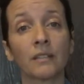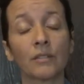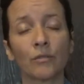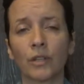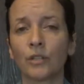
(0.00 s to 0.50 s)
You
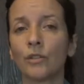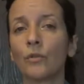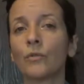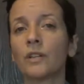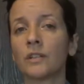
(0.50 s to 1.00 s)
can
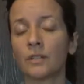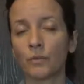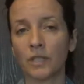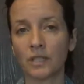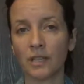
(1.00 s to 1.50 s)
notice which
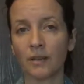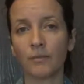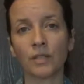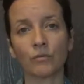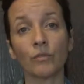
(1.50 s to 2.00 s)

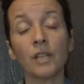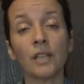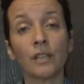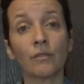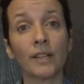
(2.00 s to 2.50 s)
statements
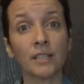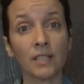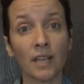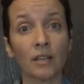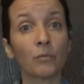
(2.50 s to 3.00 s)
really
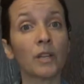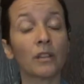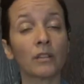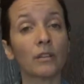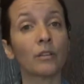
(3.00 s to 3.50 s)
resonated with
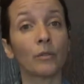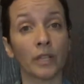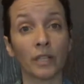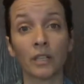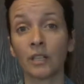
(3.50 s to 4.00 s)
you and
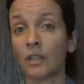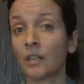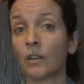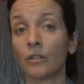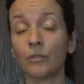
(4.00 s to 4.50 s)

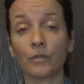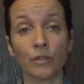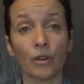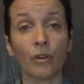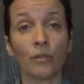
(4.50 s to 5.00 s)
use
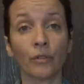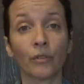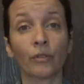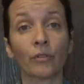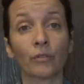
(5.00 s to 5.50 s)
those.